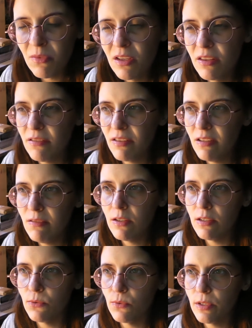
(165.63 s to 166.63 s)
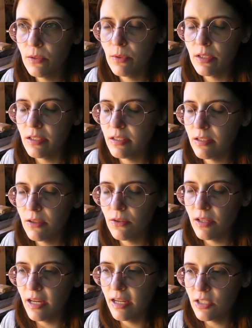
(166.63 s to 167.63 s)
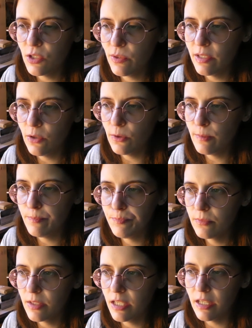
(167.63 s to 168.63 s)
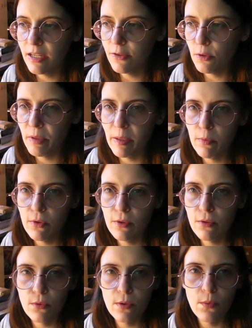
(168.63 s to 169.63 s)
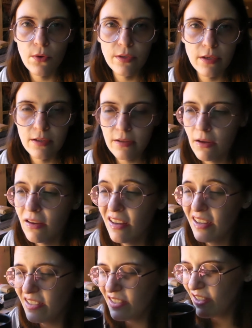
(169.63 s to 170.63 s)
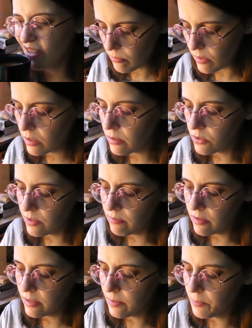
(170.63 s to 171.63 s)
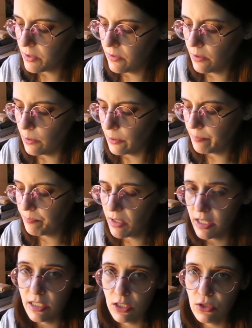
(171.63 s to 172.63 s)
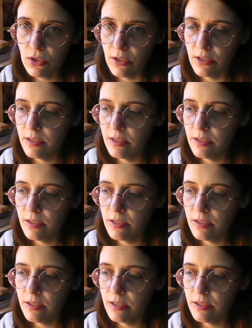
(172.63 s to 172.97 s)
The flavor is really subtle. I actually don't get either maple or walnut. There's definitely something there, and it's good.